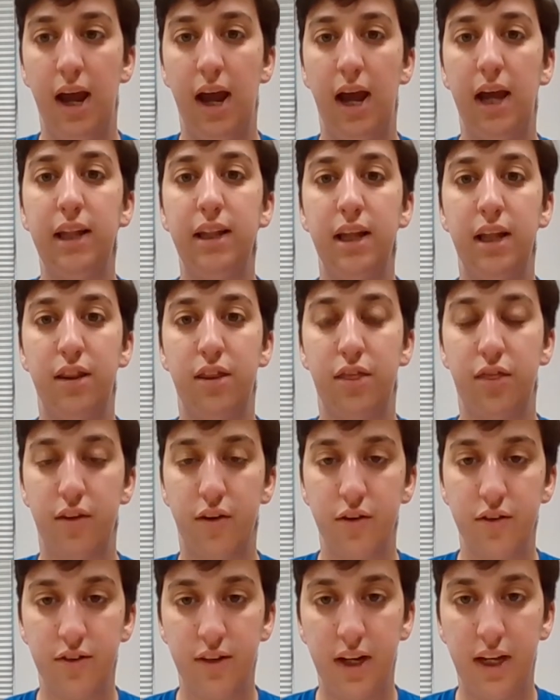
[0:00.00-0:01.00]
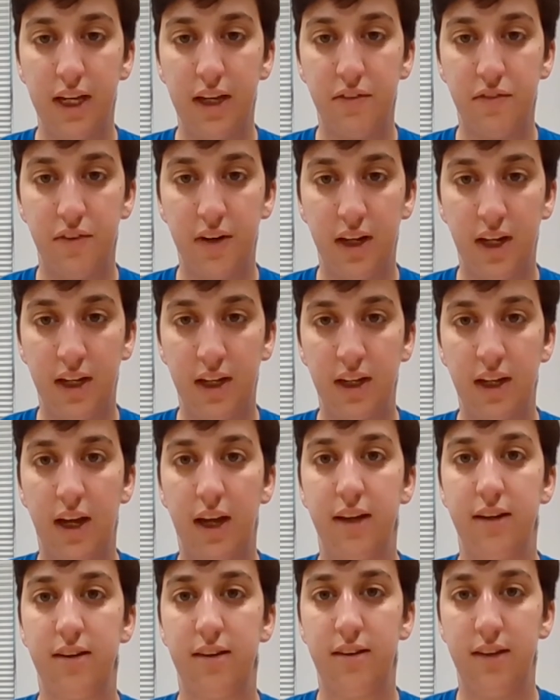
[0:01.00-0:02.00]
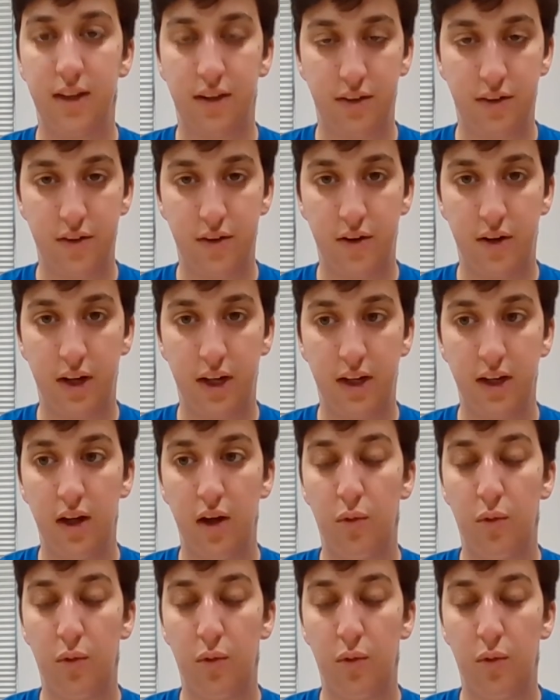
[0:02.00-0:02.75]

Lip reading: and then Thursday evening at 6:30.